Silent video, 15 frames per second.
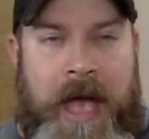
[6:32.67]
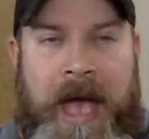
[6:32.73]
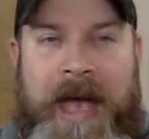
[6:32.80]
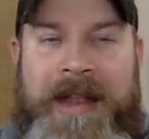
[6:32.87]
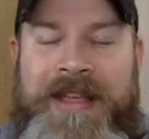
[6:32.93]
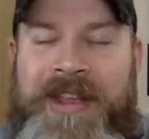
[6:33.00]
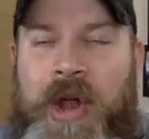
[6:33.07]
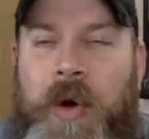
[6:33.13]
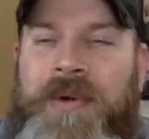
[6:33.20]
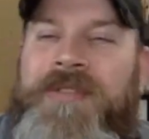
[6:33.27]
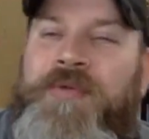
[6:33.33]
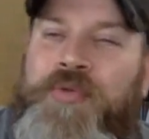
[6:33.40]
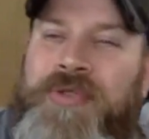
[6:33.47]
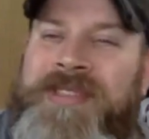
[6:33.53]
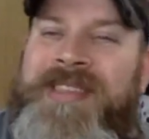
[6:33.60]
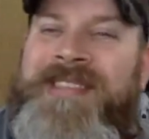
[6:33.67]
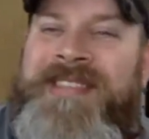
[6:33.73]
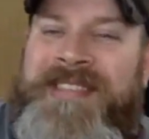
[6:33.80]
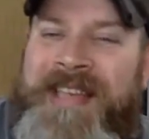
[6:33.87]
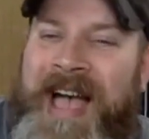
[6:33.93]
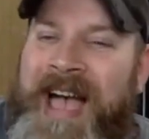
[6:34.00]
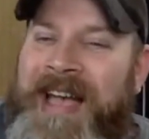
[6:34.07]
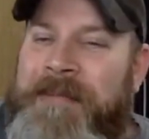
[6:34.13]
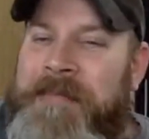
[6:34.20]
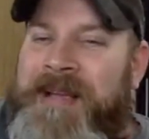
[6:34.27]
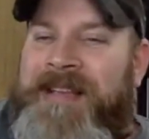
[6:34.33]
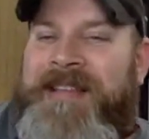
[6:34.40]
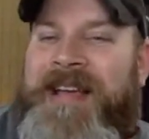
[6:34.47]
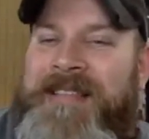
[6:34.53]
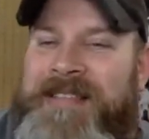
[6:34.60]
And, you know, it's really sad
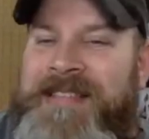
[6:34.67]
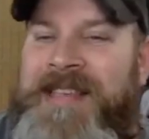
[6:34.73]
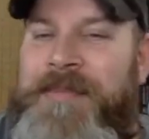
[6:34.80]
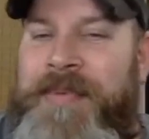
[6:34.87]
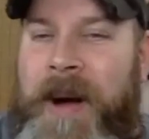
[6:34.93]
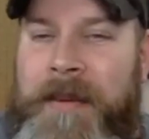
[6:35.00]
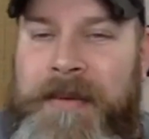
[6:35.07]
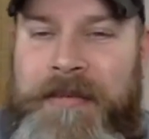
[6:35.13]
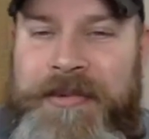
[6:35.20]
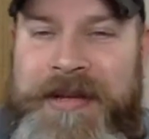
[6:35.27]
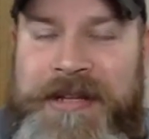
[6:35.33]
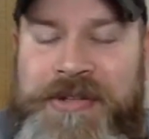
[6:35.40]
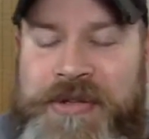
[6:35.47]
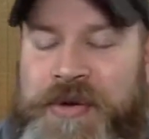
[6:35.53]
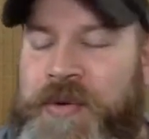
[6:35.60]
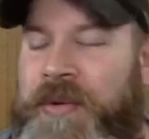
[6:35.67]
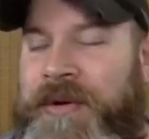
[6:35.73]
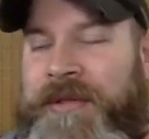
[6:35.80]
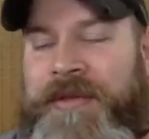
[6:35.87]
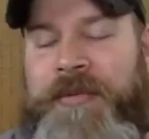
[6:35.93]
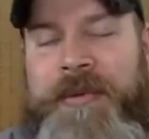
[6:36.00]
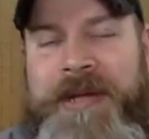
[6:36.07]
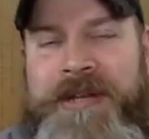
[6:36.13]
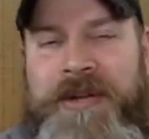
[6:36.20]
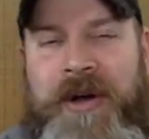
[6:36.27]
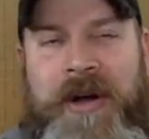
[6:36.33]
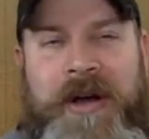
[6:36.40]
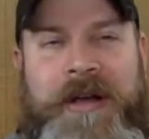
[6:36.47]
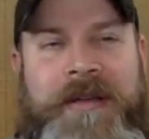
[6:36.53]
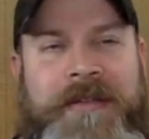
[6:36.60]
because I see probably 2 or 3
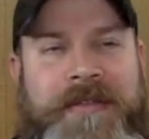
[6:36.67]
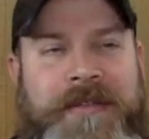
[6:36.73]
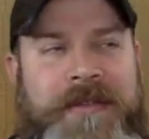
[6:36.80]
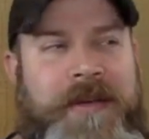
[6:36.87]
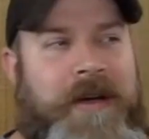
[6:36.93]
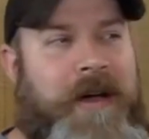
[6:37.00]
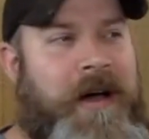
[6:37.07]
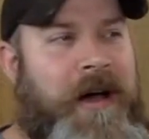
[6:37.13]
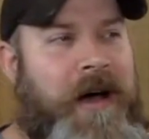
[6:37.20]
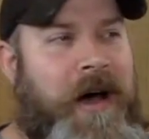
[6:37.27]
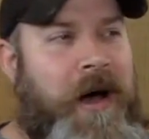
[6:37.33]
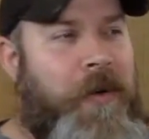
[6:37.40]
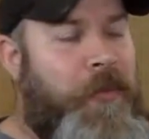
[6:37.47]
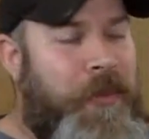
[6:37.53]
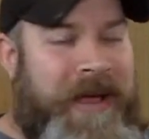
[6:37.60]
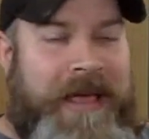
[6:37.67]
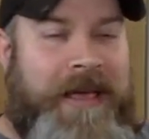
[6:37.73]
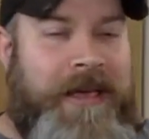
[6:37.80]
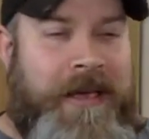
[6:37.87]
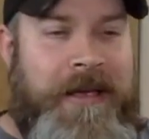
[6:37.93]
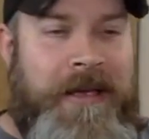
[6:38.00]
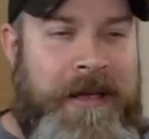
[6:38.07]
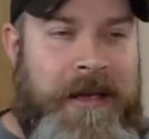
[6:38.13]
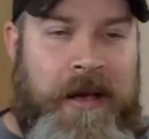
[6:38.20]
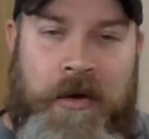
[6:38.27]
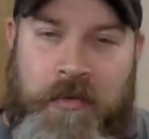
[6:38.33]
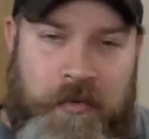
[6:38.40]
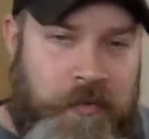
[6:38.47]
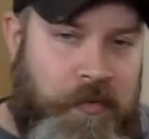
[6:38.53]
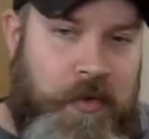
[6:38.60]
dogs a week
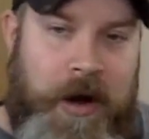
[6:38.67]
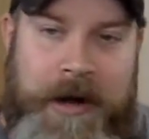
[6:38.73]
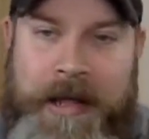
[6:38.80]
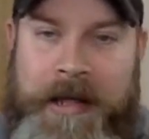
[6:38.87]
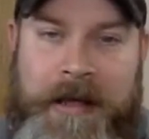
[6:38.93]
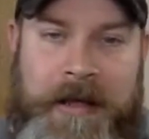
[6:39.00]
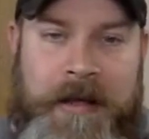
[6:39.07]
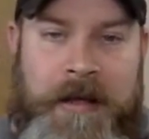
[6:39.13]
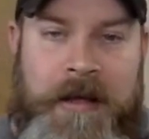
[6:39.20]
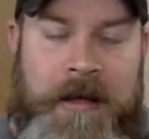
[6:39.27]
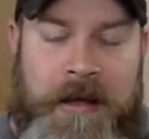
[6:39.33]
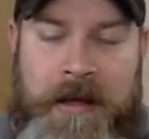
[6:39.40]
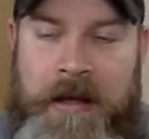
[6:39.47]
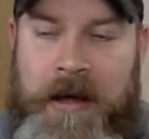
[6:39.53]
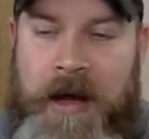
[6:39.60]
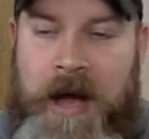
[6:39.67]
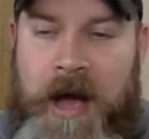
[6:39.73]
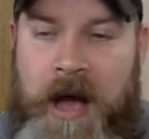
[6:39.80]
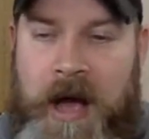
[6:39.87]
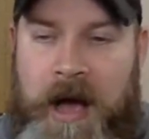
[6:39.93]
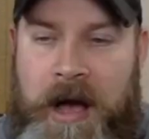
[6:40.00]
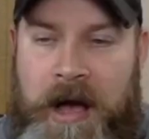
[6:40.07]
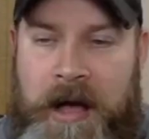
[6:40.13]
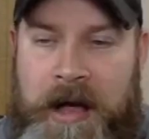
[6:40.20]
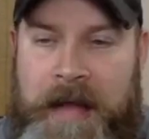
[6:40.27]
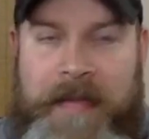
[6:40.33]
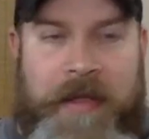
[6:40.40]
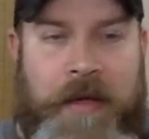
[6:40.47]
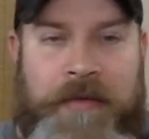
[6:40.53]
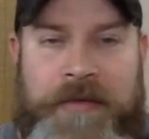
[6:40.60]
running
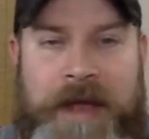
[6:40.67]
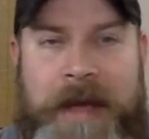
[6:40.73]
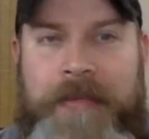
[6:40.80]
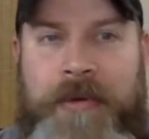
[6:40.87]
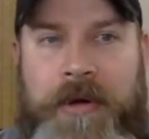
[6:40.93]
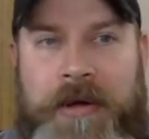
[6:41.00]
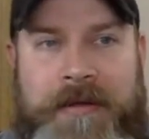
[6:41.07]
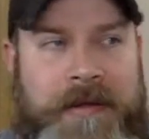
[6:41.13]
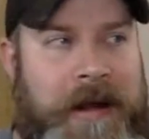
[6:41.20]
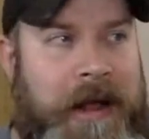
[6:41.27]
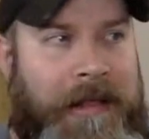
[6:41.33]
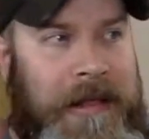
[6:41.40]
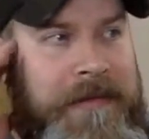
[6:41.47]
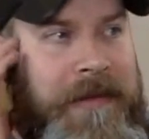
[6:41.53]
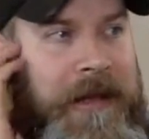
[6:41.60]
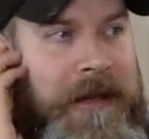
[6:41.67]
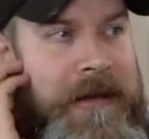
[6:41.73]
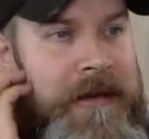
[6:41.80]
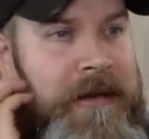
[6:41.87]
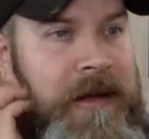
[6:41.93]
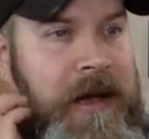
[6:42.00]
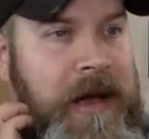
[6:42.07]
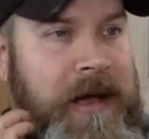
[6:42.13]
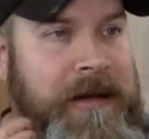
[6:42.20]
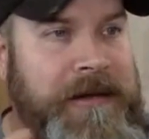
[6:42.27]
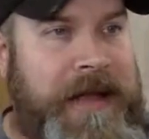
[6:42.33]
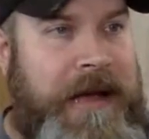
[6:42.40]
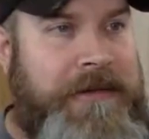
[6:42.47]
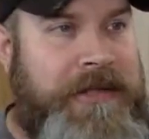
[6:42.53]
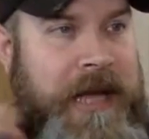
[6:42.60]
in those neighborhoods that I live in
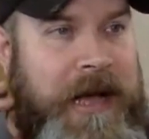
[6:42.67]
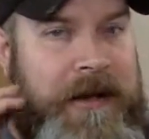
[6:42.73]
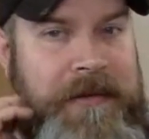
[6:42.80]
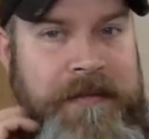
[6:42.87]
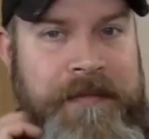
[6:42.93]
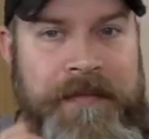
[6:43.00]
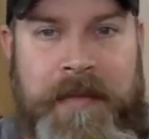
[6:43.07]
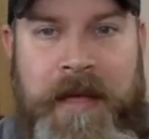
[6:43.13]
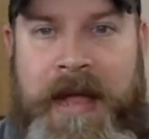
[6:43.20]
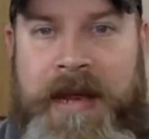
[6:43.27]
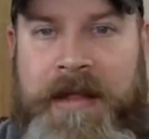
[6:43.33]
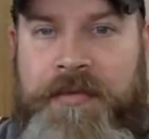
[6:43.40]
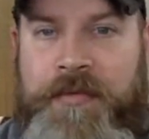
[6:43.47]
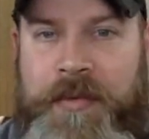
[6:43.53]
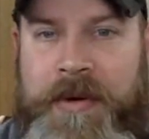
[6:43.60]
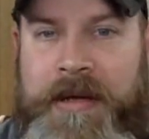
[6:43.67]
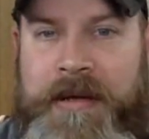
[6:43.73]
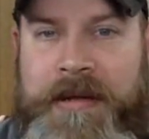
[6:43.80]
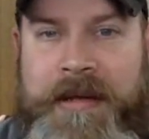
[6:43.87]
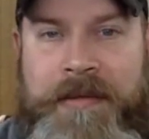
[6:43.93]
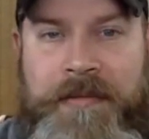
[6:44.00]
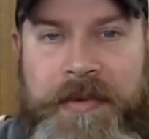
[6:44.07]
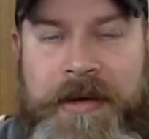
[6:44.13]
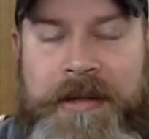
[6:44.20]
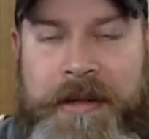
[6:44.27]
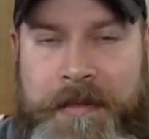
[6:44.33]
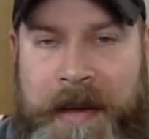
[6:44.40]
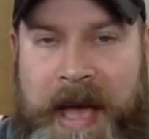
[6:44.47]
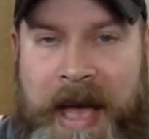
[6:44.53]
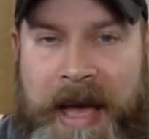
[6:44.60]
downtown. And it's really, really
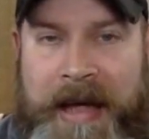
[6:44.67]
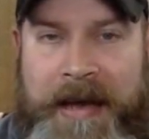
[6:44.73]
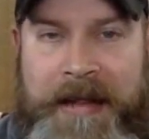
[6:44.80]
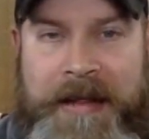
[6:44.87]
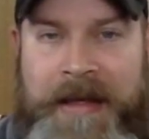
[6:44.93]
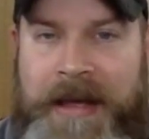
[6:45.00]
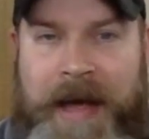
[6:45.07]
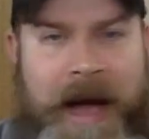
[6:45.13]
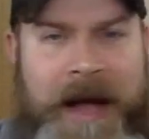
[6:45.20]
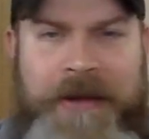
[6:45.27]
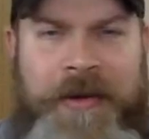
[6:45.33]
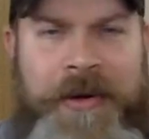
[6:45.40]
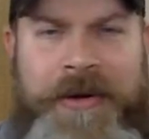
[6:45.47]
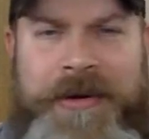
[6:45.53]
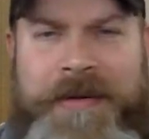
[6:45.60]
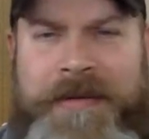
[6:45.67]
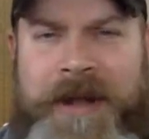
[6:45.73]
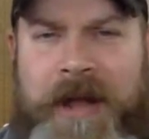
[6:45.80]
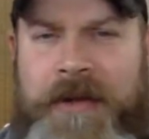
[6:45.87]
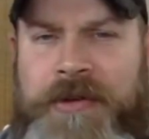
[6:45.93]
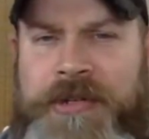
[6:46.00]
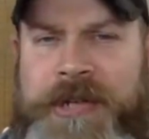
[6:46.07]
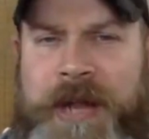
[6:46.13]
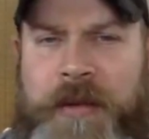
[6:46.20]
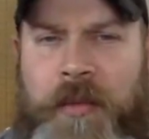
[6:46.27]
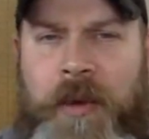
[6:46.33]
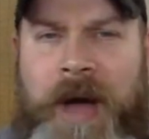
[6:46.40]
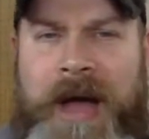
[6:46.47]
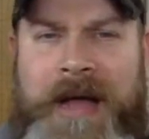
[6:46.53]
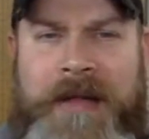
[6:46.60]
bad. I don't even understand
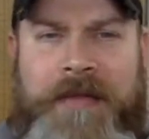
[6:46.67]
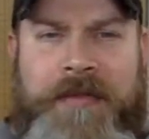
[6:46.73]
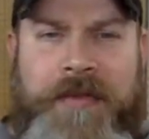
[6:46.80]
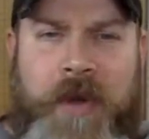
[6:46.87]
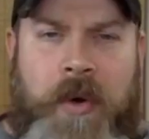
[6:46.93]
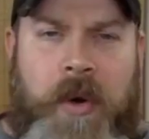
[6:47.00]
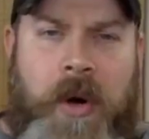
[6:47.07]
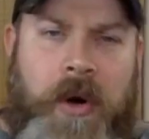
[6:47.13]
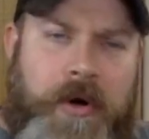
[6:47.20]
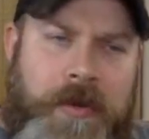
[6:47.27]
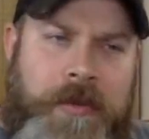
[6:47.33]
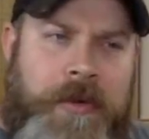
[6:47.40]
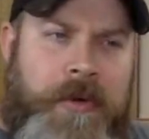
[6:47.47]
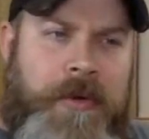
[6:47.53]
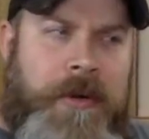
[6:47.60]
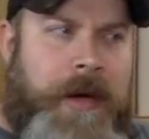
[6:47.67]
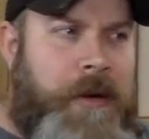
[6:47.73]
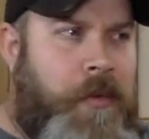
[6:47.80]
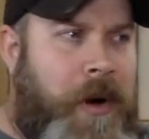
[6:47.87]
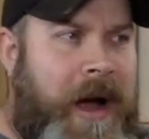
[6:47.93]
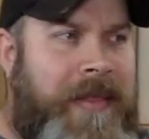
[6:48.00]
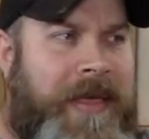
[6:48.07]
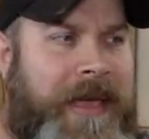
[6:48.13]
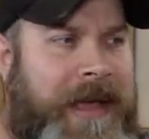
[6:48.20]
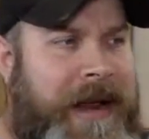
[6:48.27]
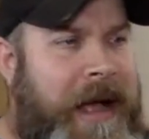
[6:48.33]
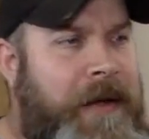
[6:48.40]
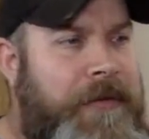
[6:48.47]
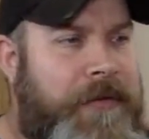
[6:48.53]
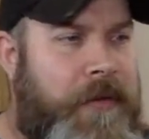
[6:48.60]
why it's so horrible and why they get
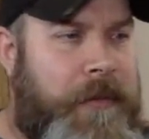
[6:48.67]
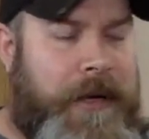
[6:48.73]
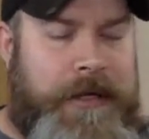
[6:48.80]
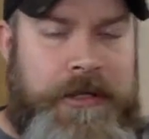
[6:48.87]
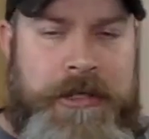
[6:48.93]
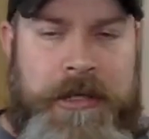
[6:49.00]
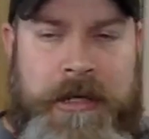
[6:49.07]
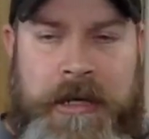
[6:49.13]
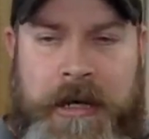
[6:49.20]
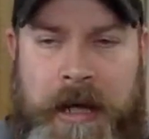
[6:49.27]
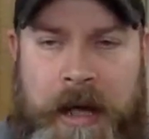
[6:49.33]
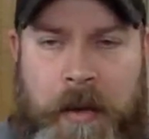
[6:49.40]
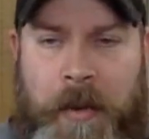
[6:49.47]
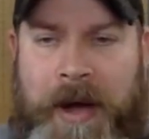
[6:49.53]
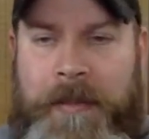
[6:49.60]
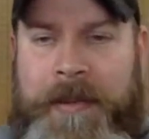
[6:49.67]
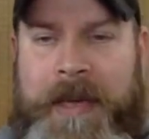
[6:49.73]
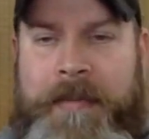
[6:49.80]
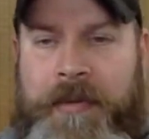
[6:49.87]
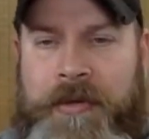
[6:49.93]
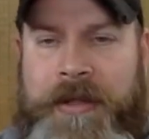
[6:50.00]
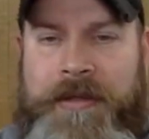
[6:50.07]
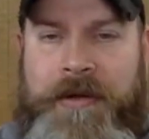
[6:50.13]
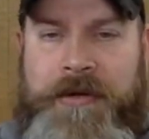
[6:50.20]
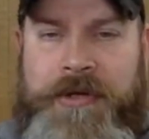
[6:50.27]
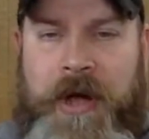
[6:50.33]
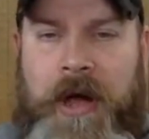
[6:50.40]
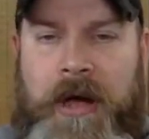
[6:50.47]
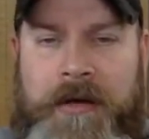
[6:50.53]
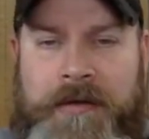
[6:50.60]
out so much and why people let their
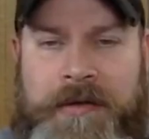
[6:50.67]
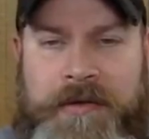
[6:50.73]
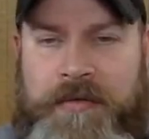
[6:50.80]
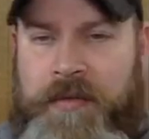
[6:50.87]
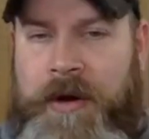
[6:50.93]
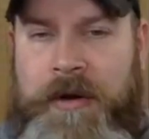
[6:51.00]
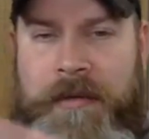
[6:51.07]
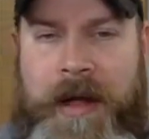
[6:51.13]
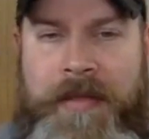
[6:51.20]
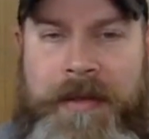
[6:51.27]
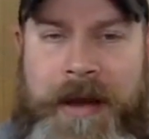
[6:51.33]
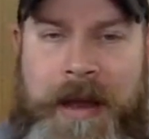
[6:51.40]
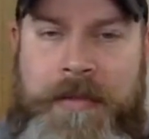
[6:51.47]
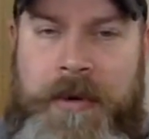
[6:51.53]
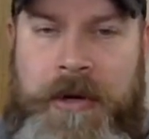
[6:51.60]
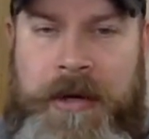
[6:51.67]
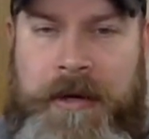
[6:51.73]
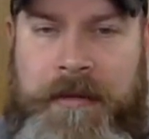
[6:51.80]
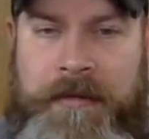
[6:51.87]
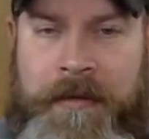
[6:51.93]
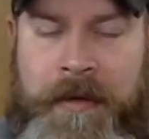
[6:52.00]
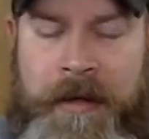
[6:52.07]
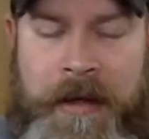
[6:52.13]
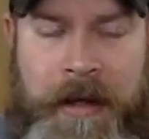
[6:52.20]
dogs just run around the neighborhoods.